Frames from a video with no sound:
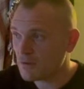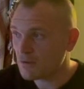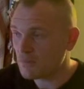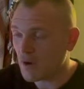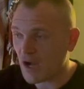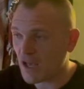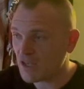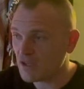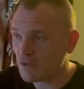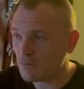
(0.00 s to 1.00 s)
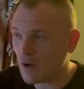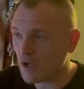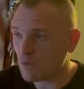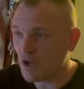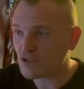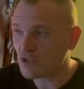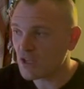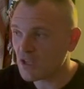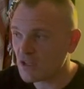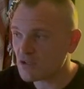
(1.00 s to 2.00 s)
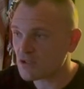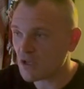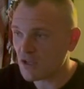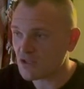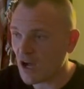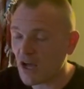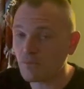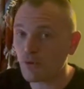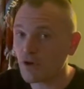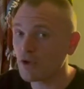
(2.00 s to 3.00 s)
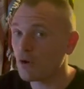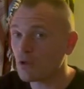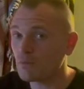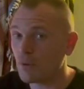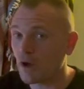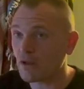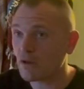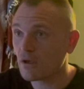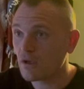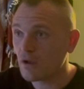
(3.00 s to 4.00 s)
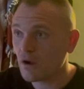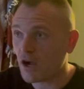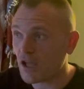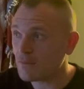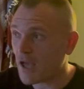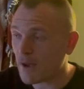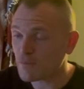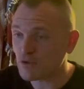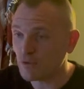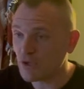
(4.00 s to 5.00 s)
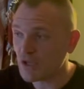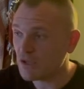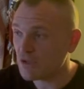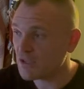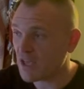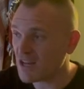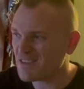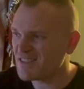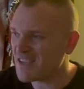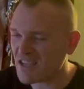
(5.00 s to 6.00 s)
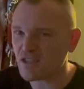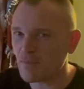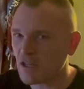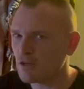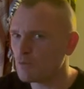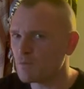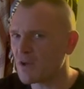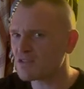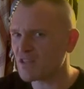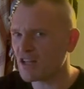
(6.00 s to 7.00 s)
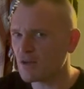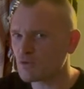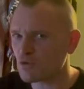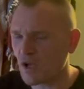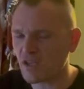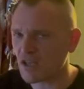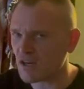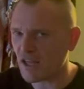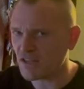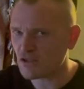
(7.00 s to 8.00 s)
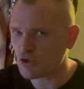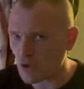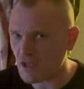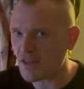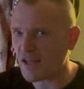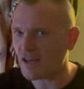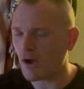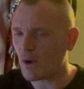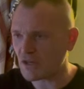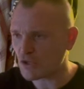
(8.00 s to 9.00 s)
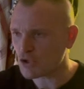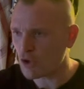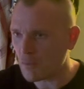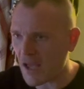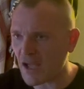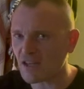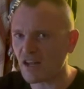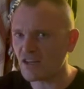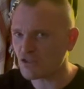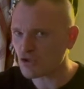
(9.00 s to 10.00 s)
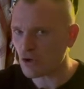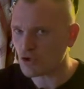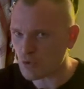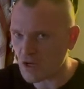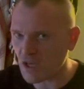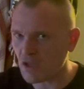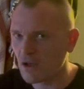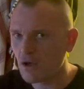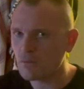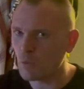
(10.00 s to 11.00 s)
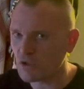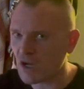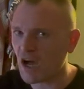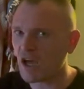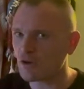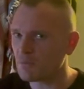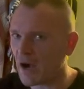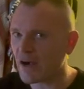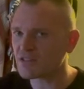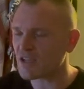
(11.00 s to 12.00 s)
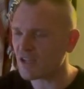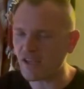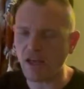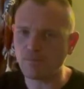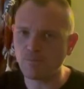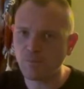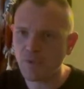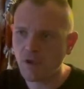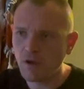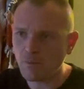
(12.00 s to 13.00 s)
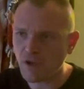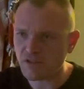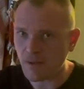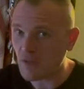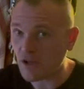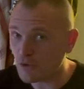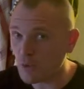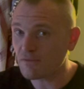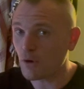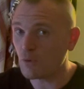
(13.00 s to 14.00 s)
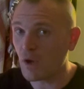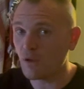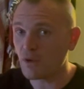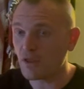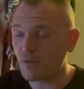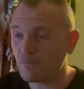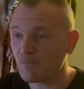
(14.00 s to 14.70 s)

my my wrestling is is gotten pretty good, but I am absolutely getting decimated with my stand-up striking, and I need to train that now. I need to go back and I need to start training Muay Thai or boxing again because I'm not doing very well with it.